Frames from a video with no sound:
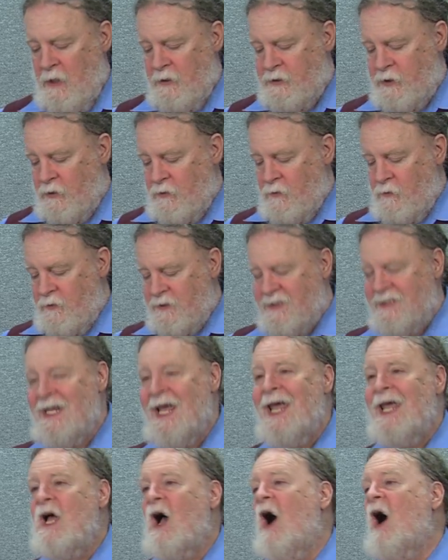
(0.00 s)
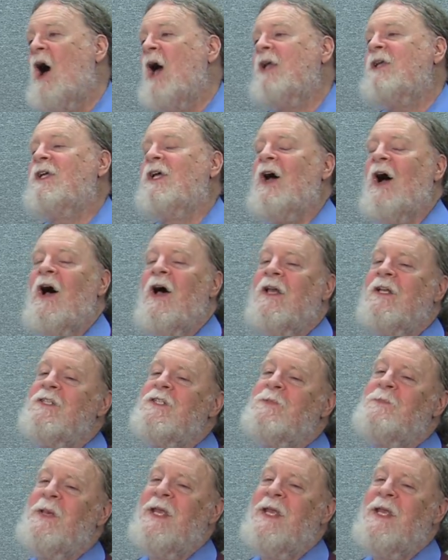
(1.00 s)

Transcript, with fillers: to say on Collins'